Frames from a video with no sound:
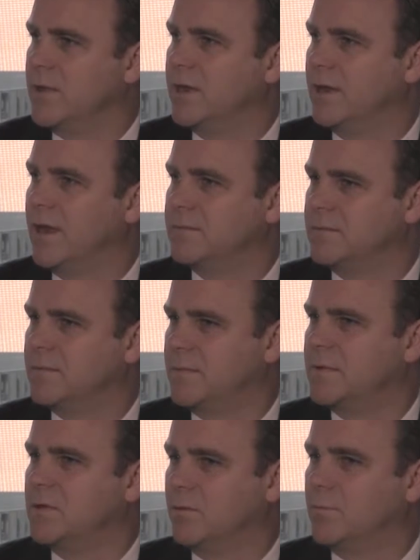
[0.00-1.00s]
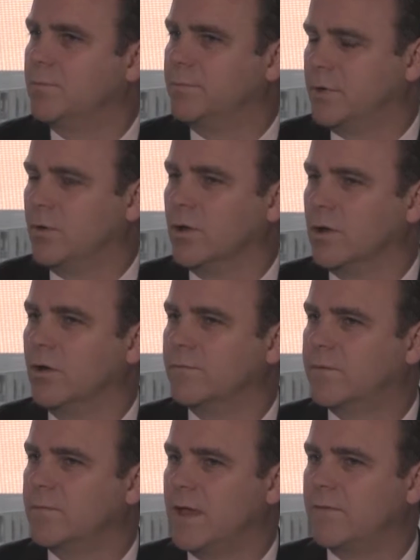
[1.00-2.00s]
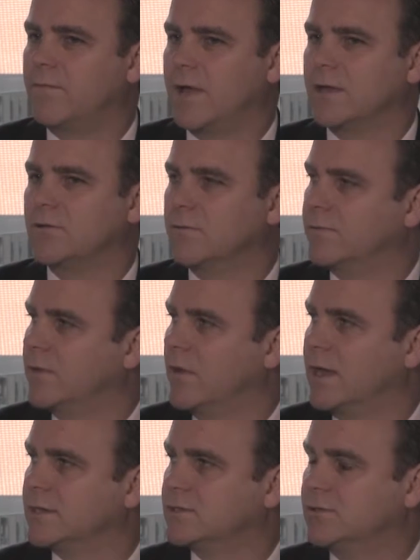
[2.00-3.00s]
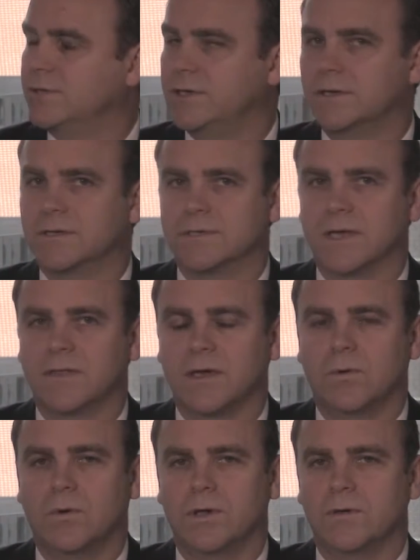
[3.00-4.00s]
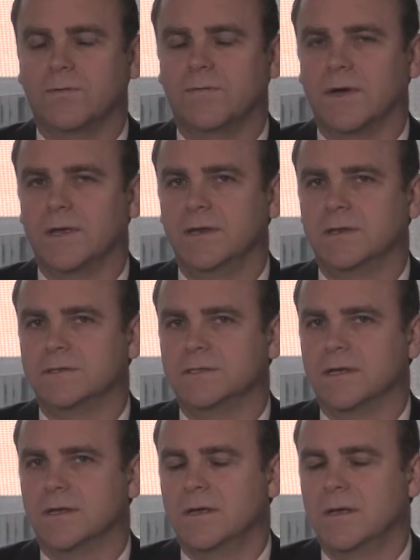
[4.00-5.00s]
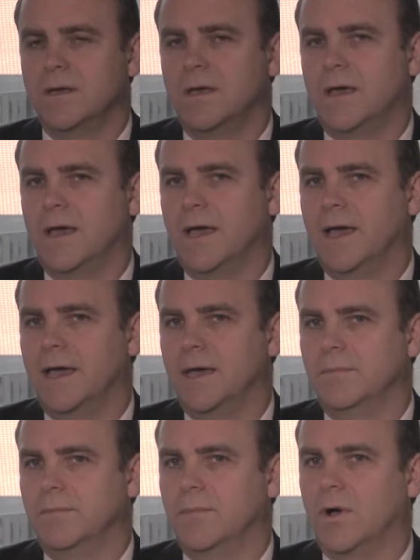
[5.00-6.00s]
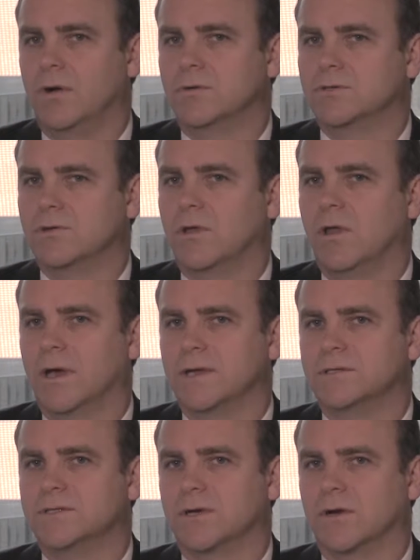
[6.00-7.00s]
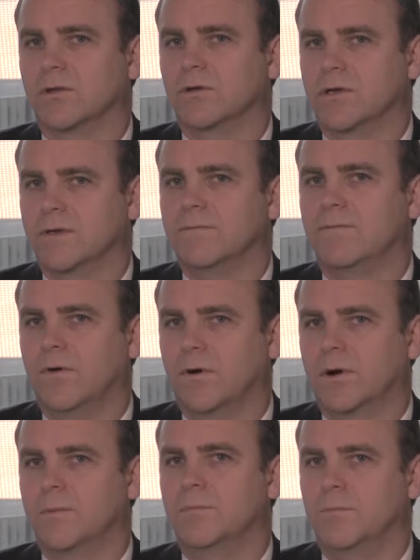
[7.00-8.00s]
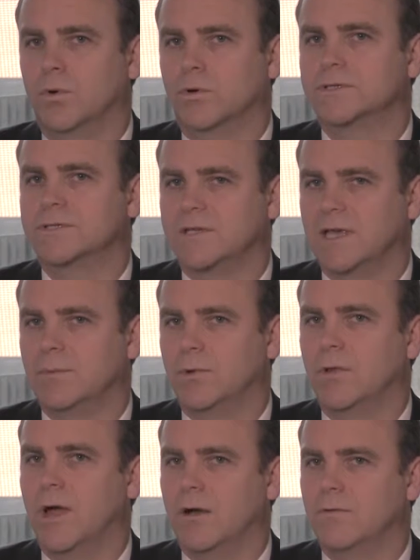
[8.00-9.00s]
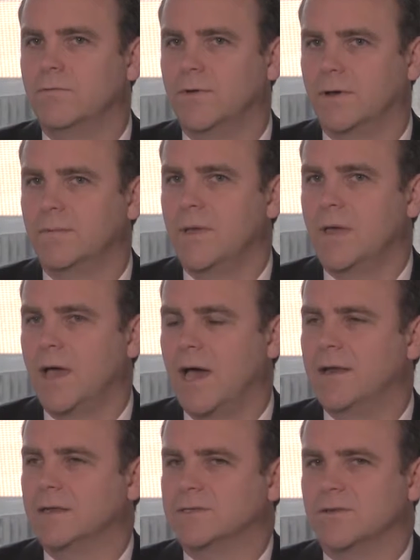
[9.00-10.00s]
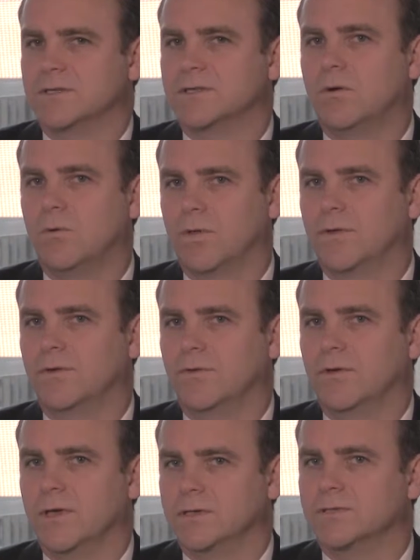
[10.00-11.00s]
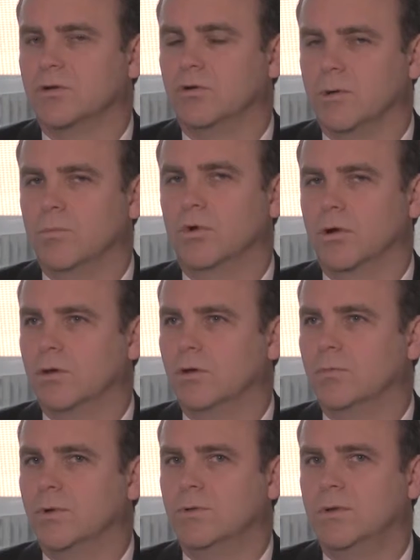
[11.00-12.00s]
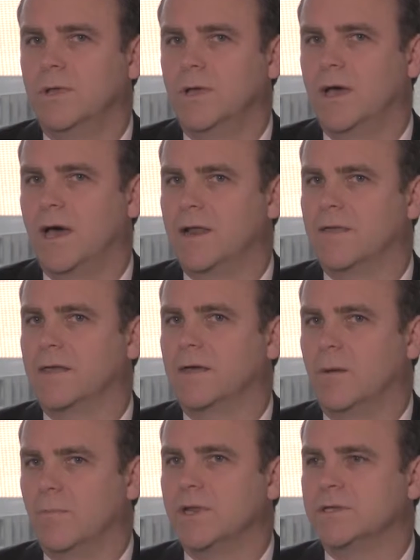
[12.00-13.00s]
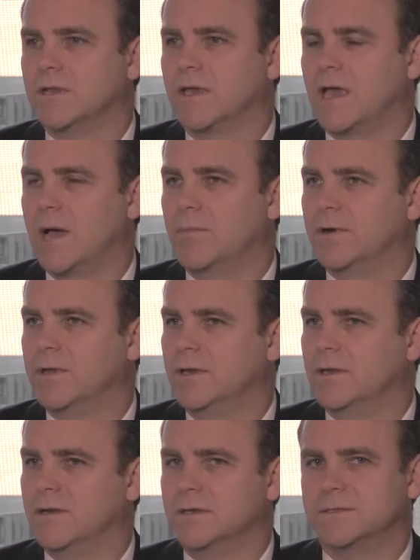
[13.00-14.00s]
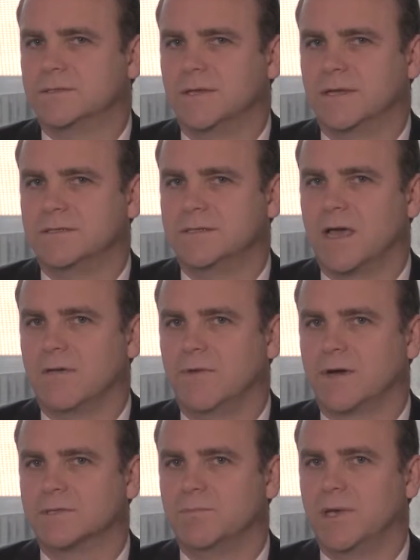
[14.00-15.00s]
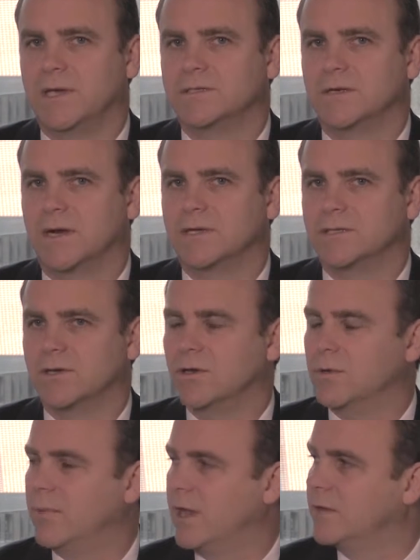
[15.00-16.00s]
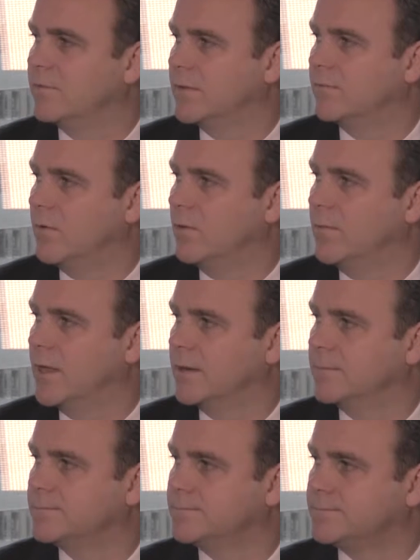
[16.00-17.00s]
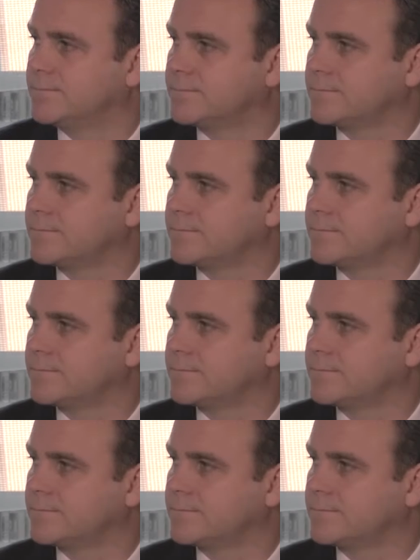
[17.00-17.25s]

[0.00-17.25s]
I mean, going on from that fact, over the last 2 years, I think what you'll find is that also clients are looking for more stable alpha. And as a result, what they're doing is they're going more global. And I think companies like Aberdeen and its diverse base are actually going to benefit from that.